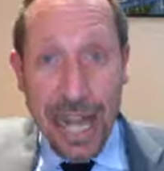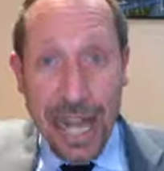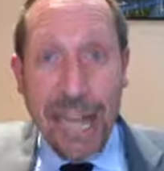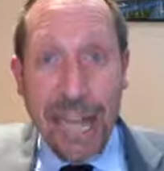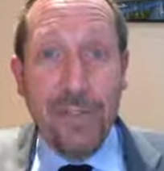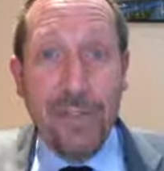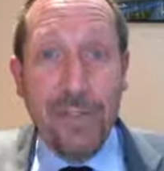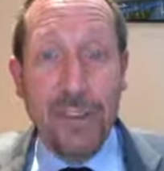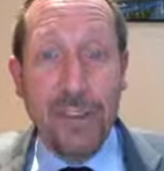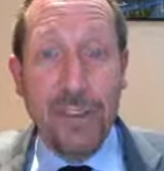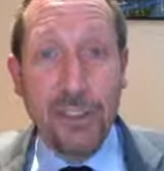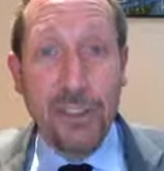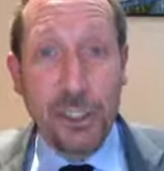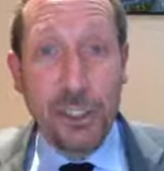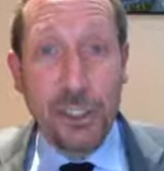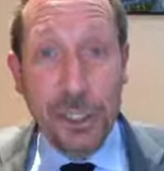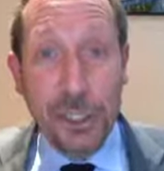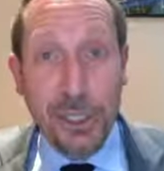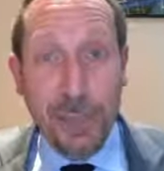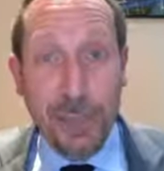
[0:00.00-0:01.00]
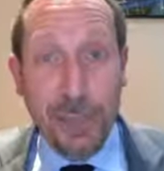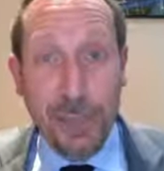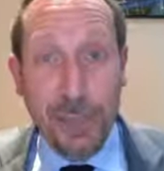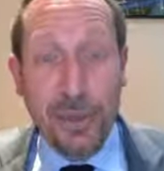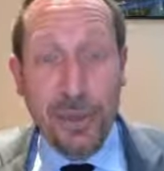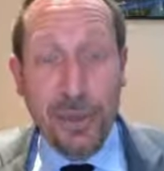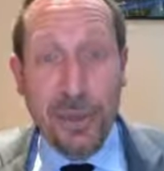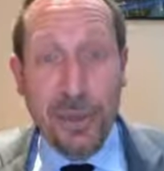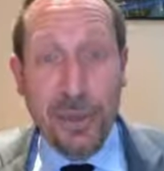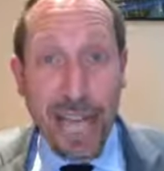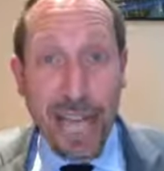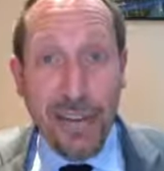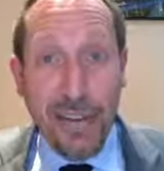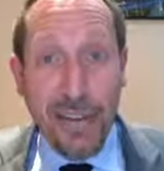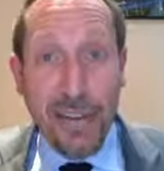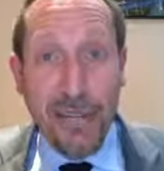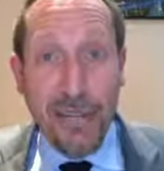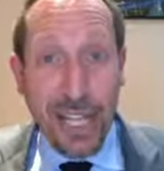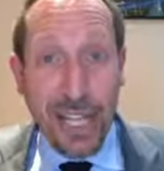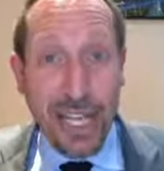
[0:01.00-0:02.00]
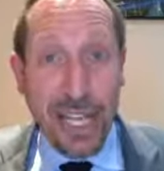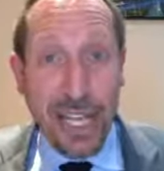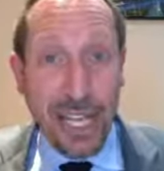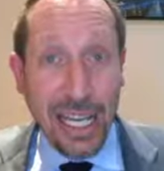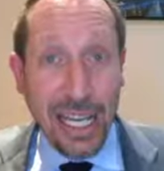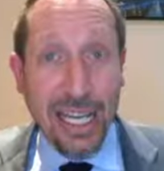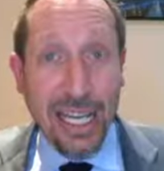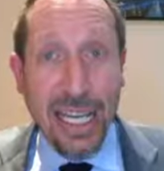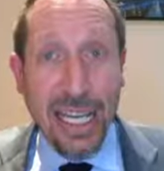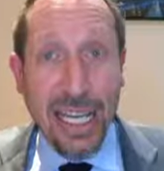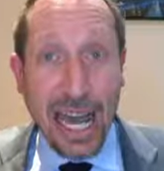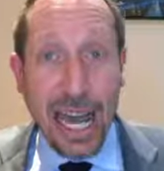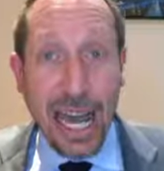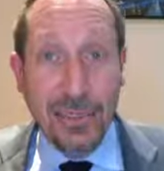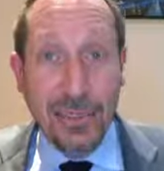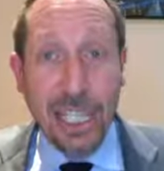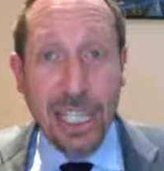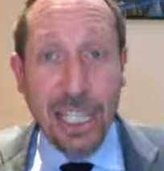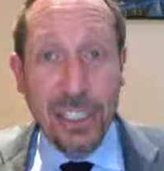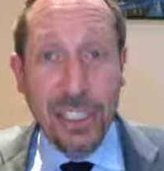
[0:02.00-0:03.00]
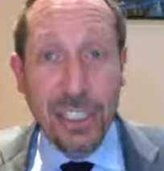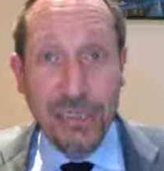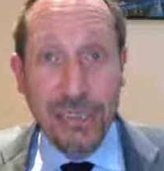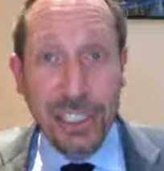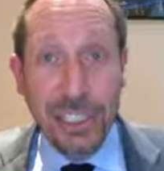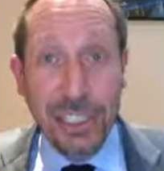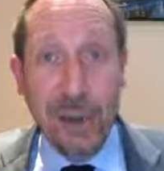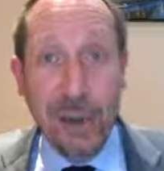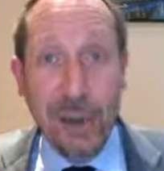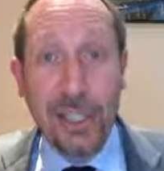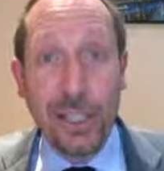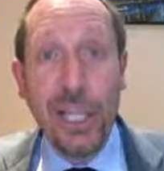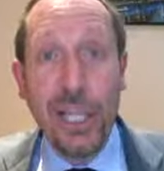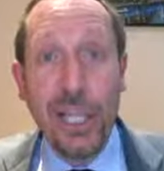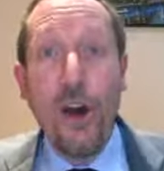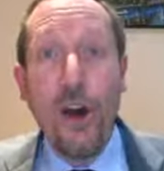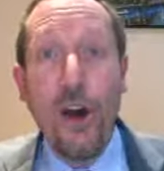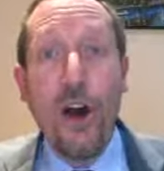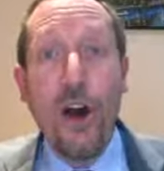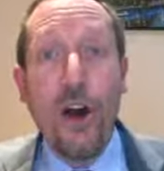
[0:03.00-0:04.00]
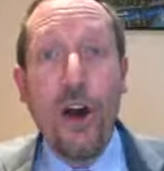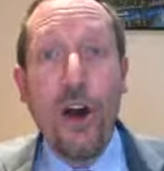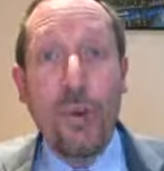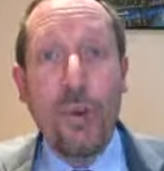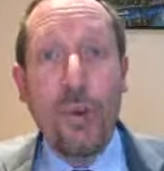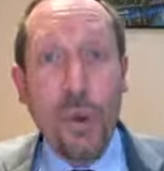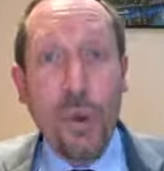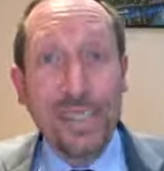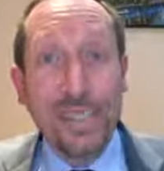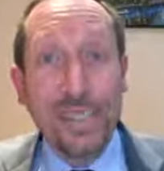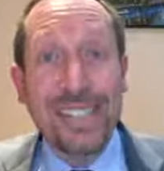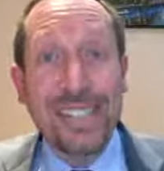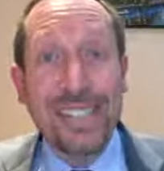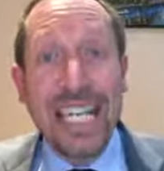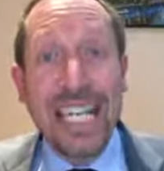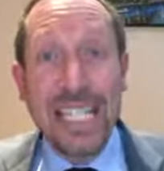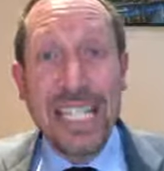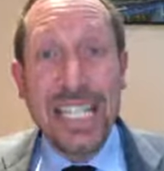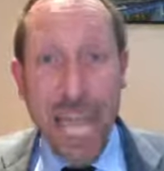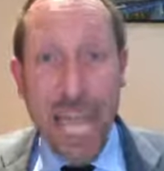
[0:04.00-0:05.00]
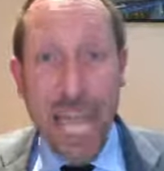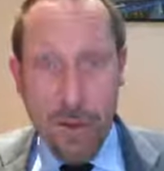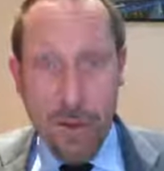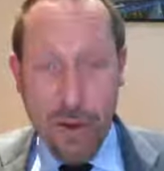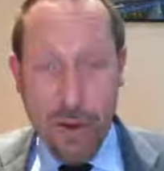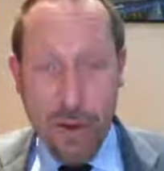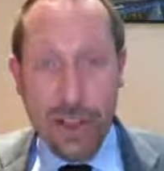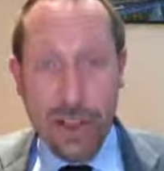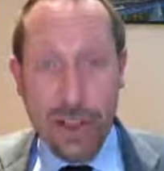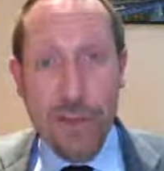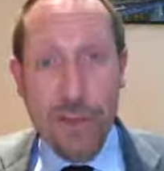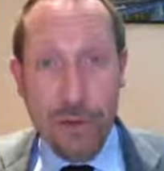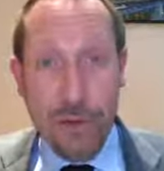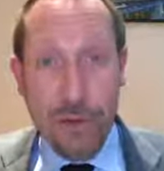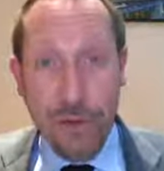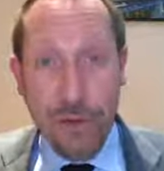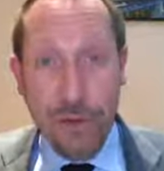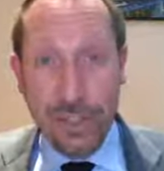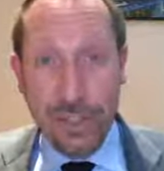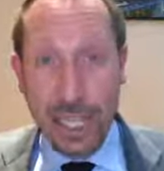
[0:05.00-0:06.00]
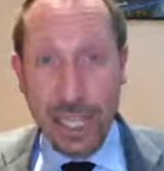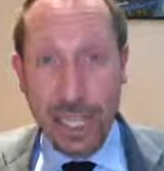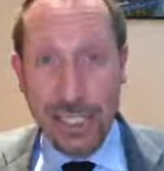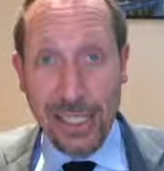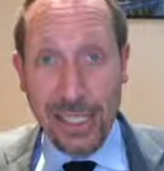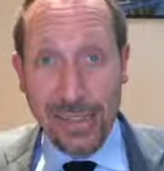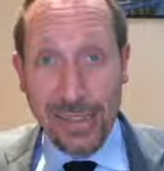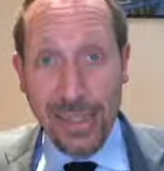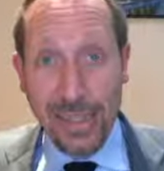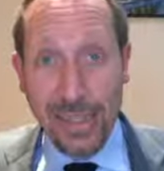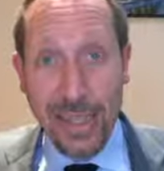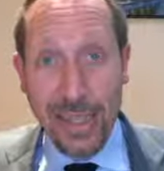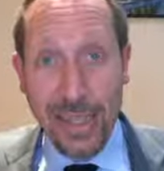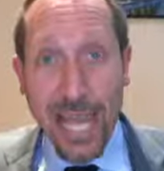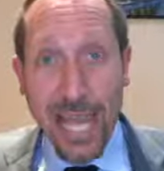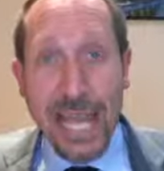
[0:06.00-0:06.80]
head of the Jewish people, the head of the uh, nation of Israel, was Deborah, the prophetess.